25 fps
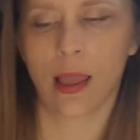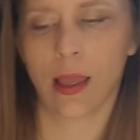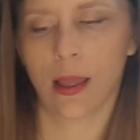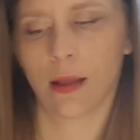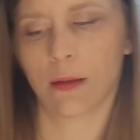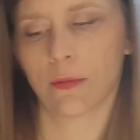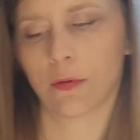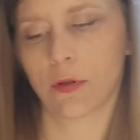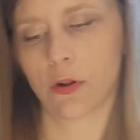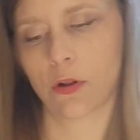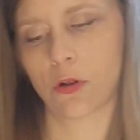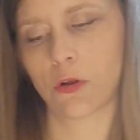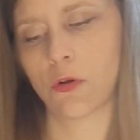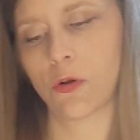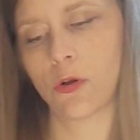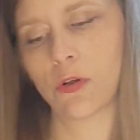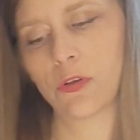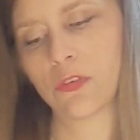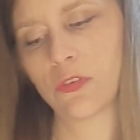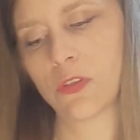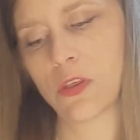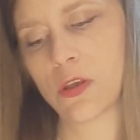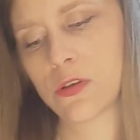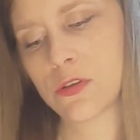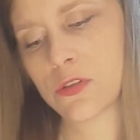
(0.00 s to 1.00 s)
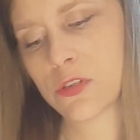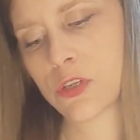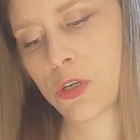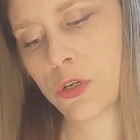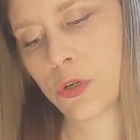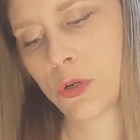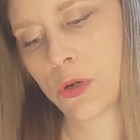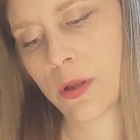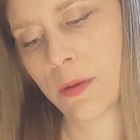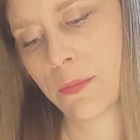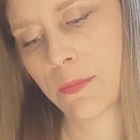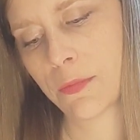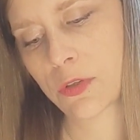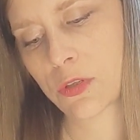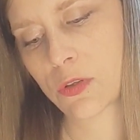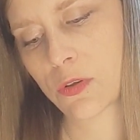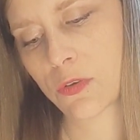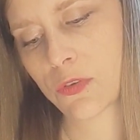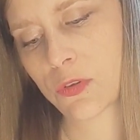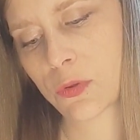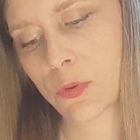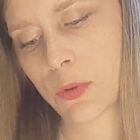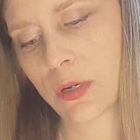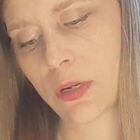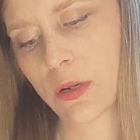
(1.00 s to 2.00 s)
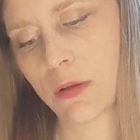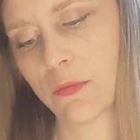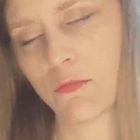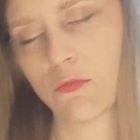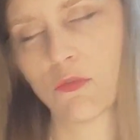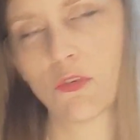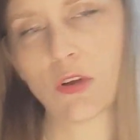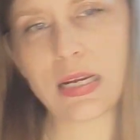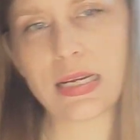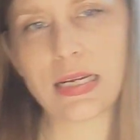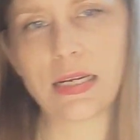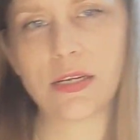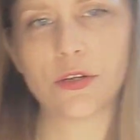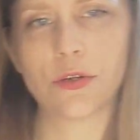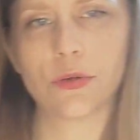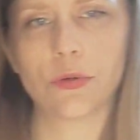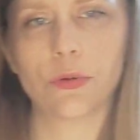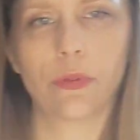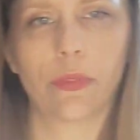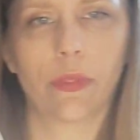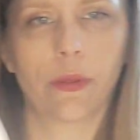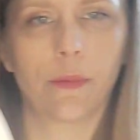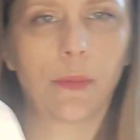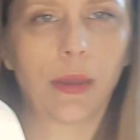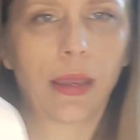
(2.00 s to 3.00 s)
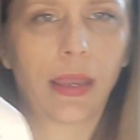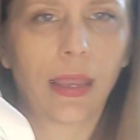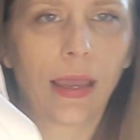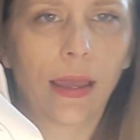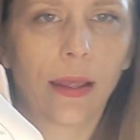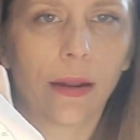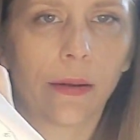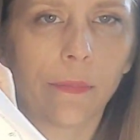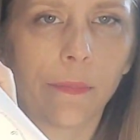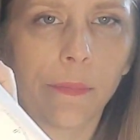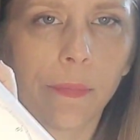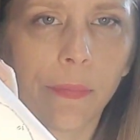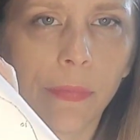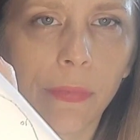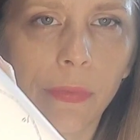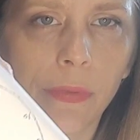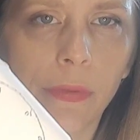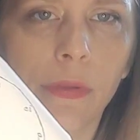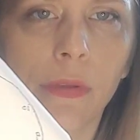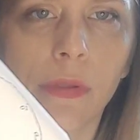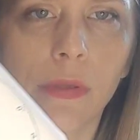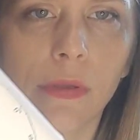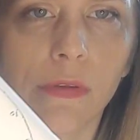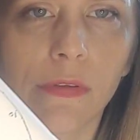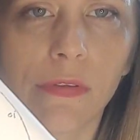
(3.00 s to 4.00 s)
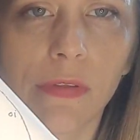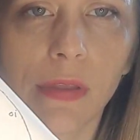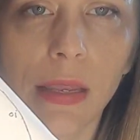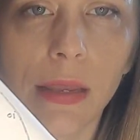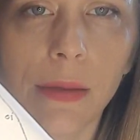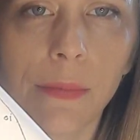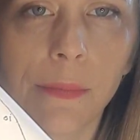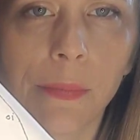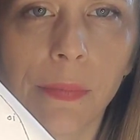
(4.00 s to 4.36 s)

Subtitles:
I'm going to cross those two numbers off so I don't redo them again, you see.